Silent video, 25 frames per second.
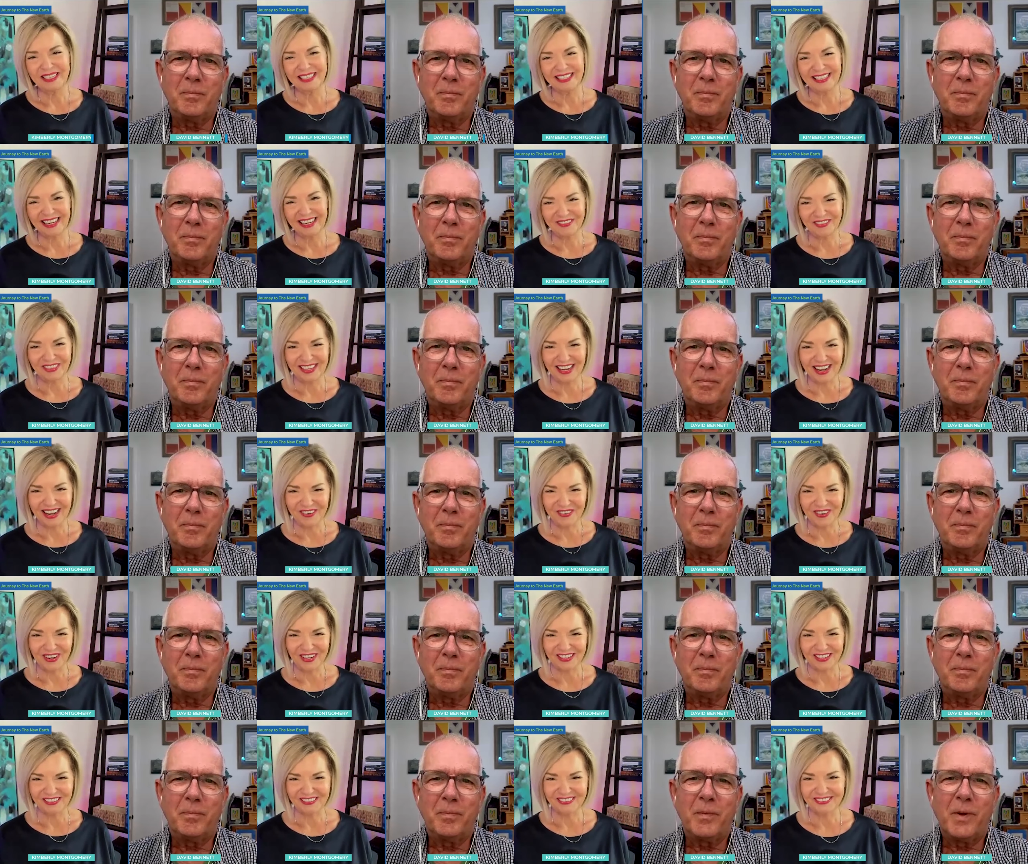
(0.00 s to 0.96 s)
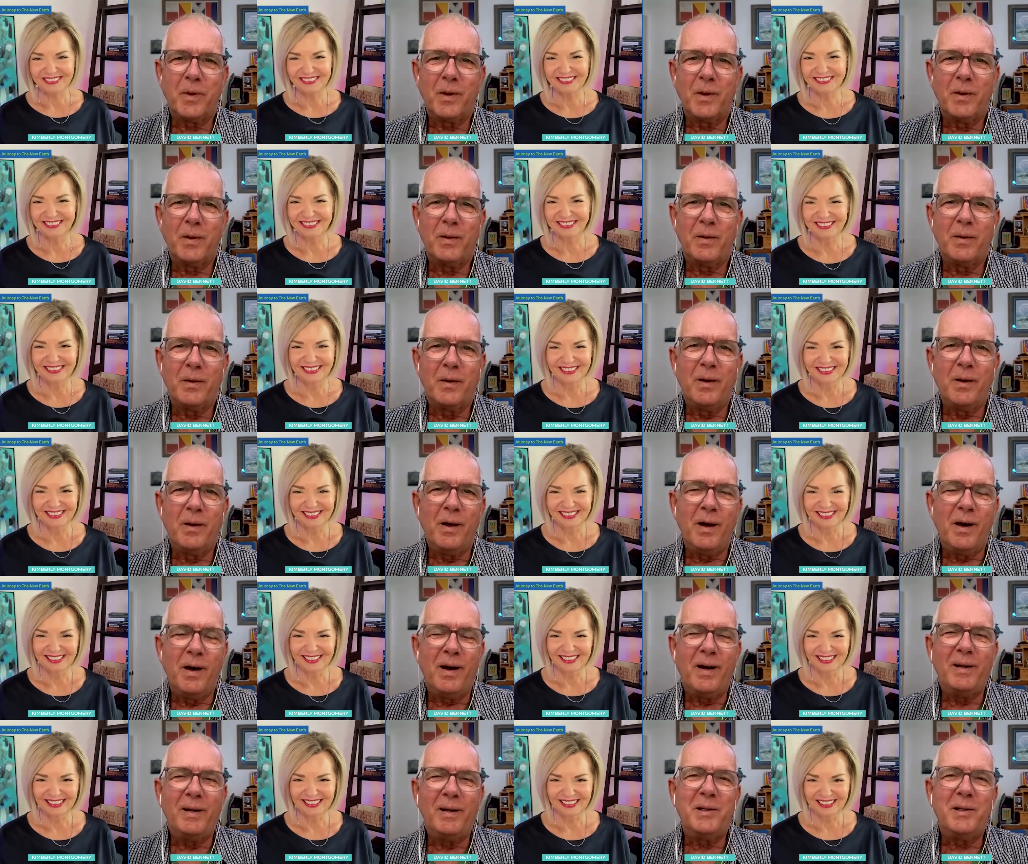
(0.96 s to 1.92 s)
Speaker 1: in, David. How are you?
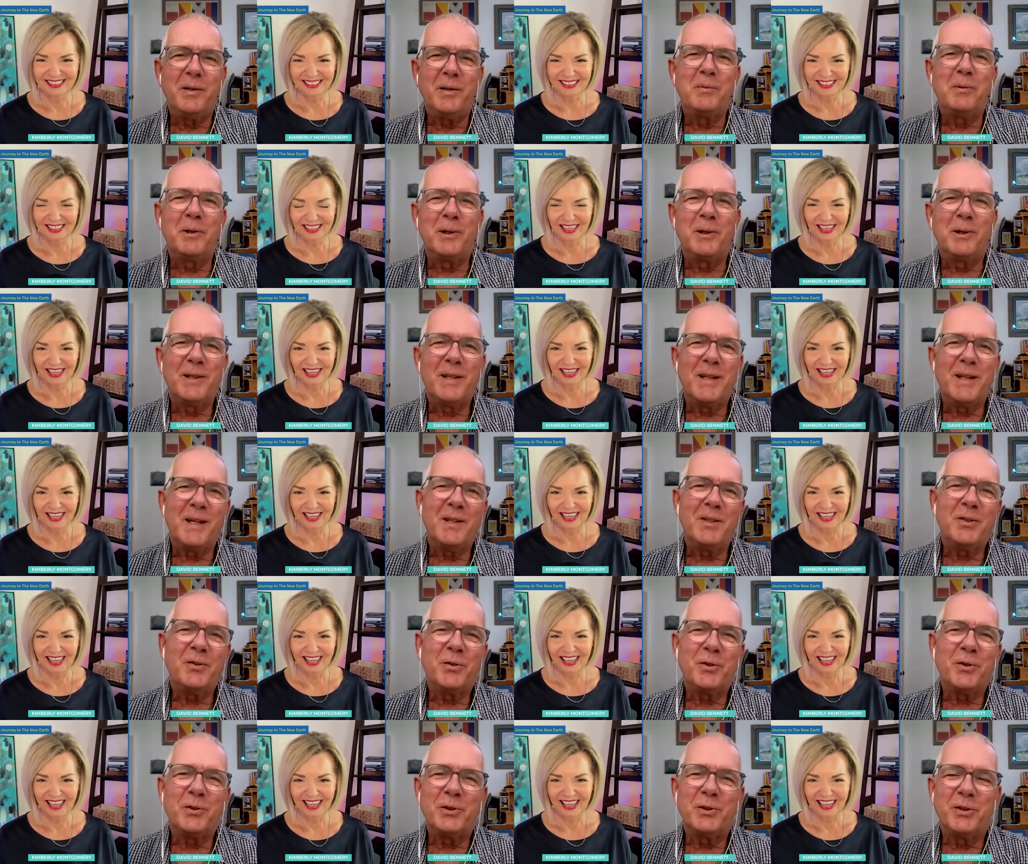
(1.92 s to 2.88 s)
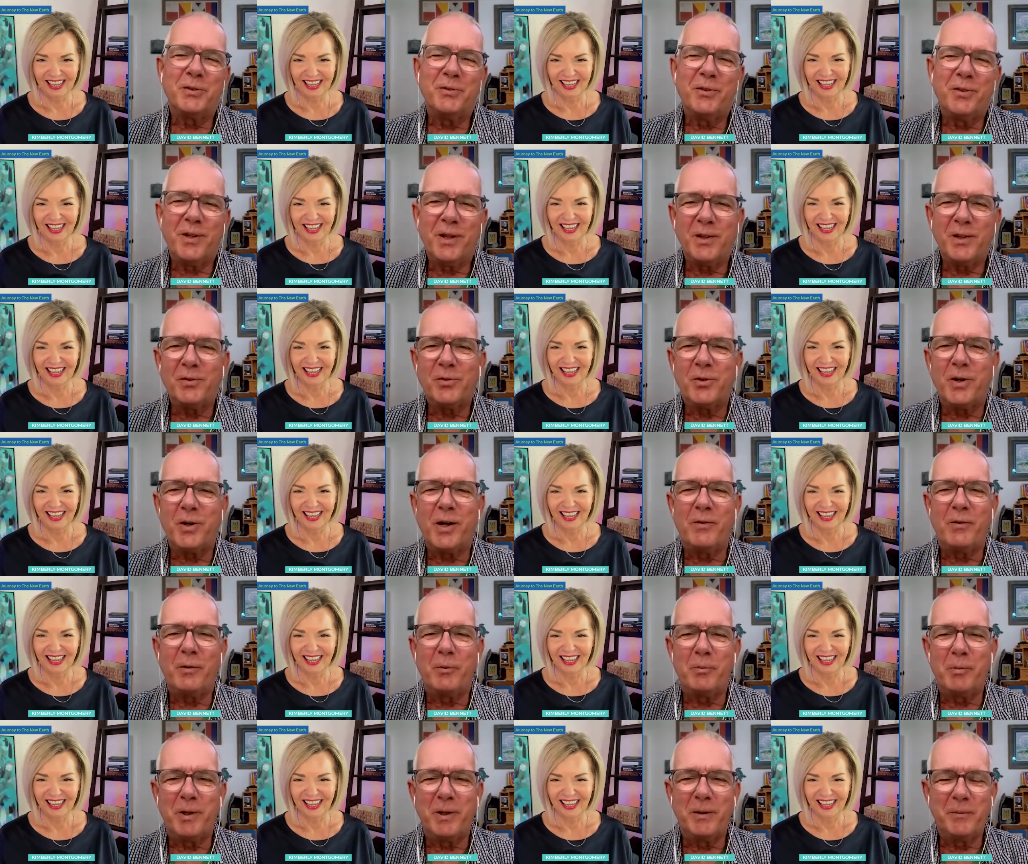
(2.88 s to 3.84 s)
Speaker 2: Hi, Kimberly. Thanks for thanks for having
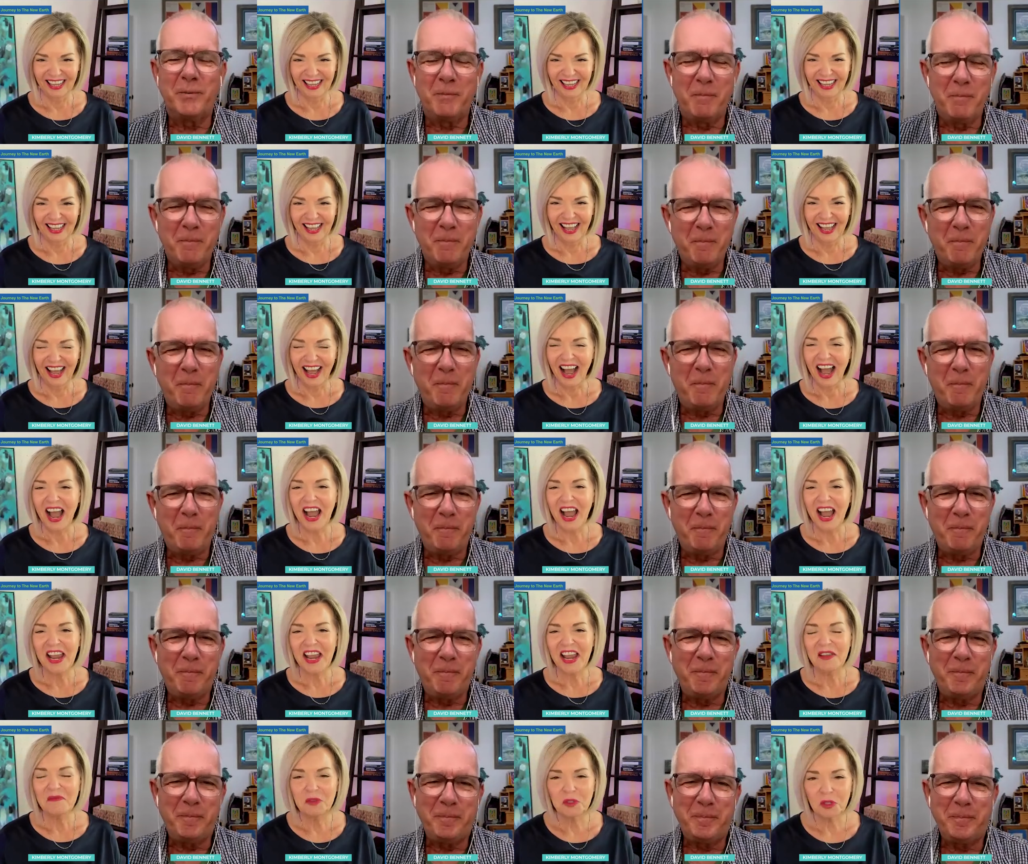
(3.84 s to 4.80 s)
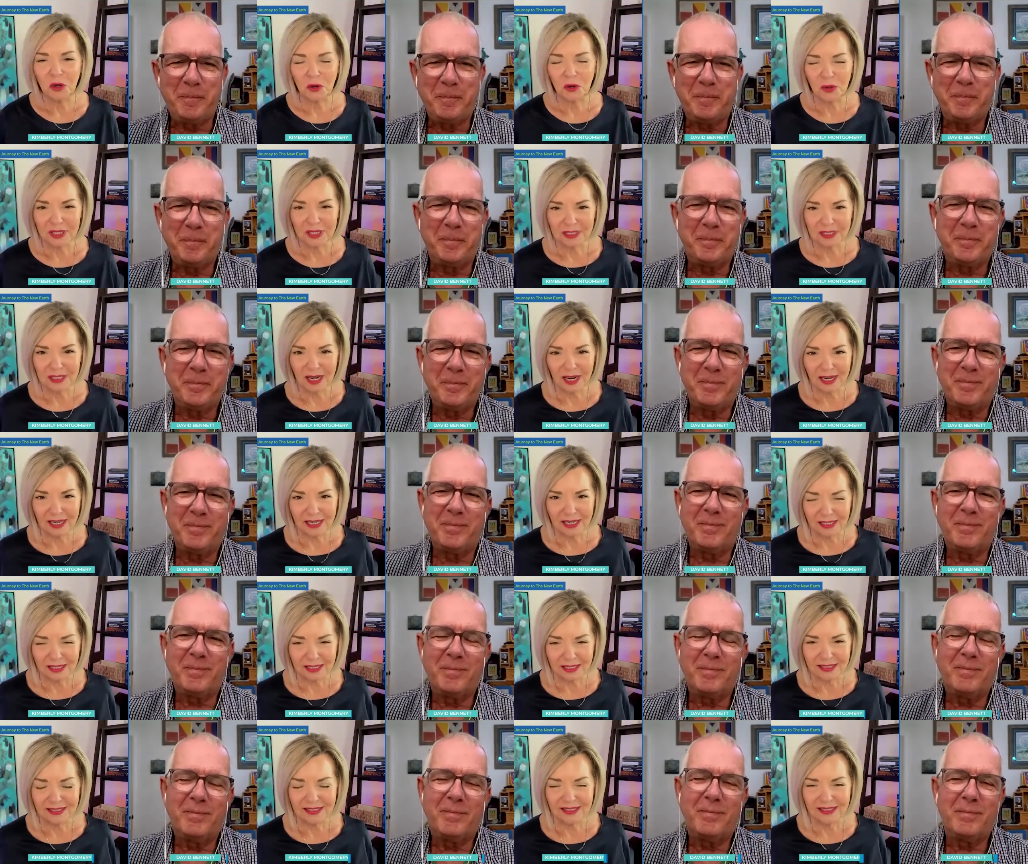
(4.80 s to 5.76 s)
me.
Speaker 1: I am so
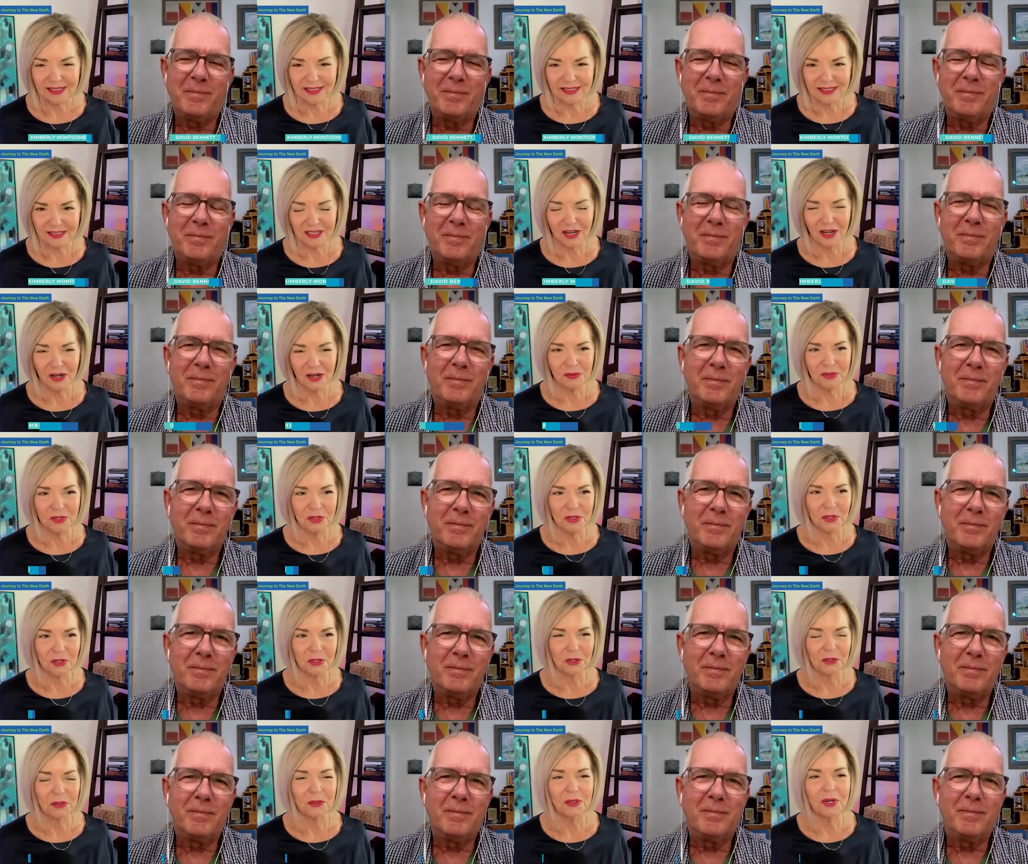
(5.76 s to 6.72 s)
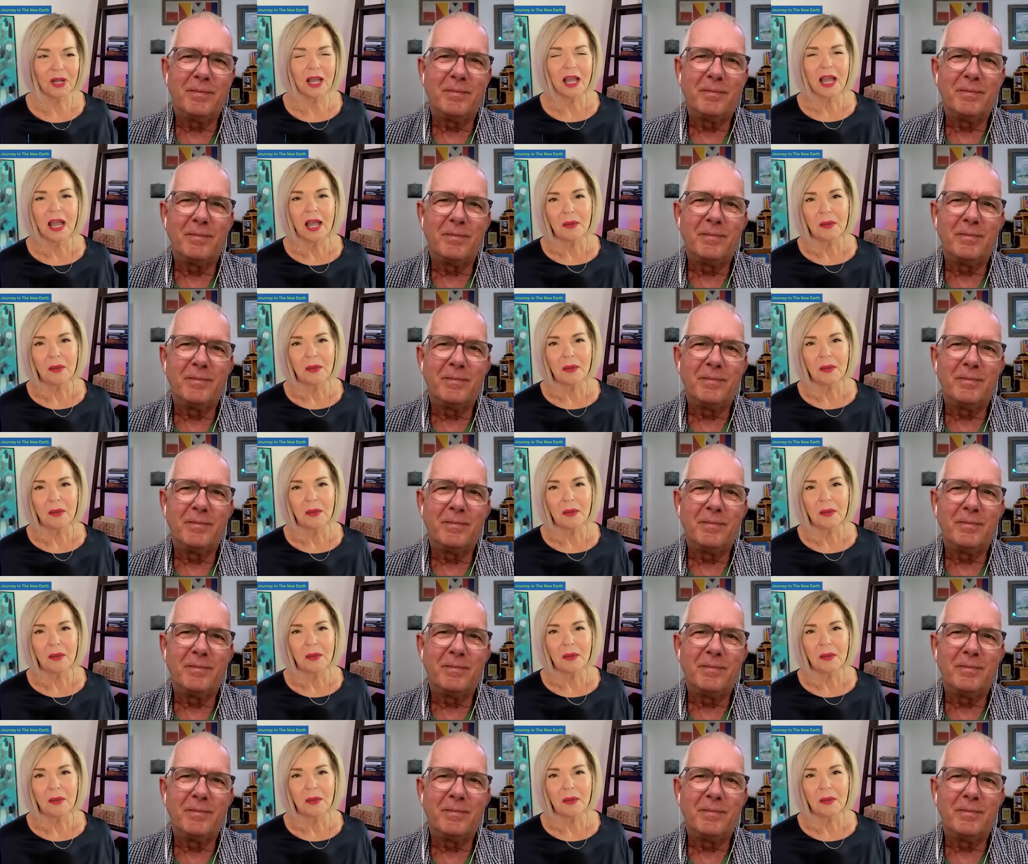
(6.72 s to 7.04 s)
excited to talk with you